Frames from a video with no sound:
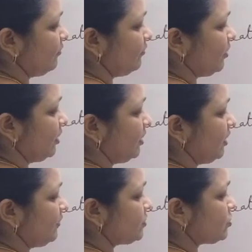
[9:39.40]
One
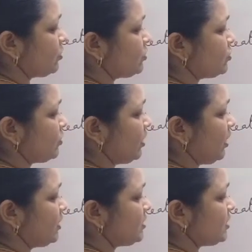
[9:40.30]
leaf is also
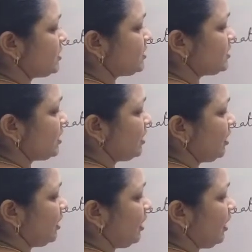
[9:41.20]
arises
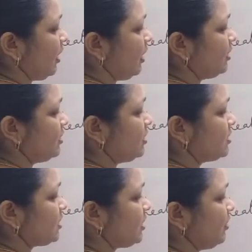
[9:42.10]
and
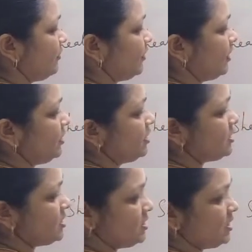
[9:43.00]
this cover
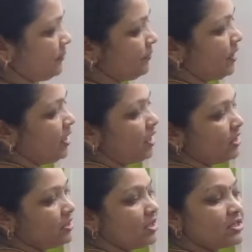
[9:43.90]
this stem.
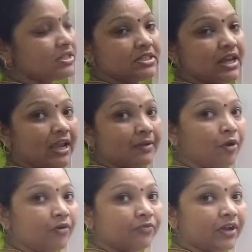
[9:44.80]
This
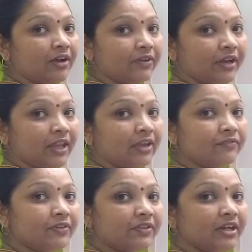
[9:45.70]
type of covering,
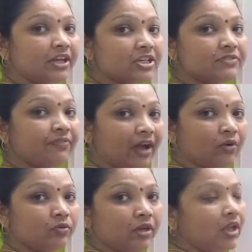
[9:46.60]
if it is
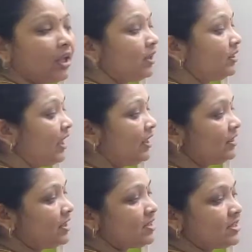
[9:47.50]
found,
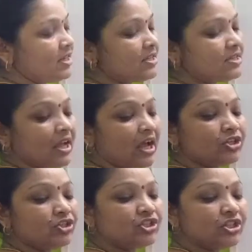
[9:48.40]
then this is
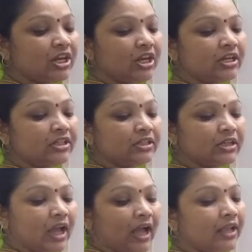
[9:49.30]
a
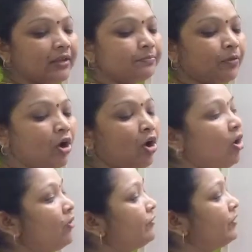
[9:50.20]
sheet type
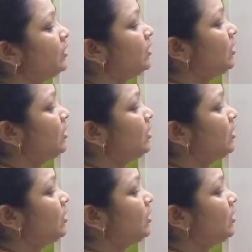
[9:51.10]
of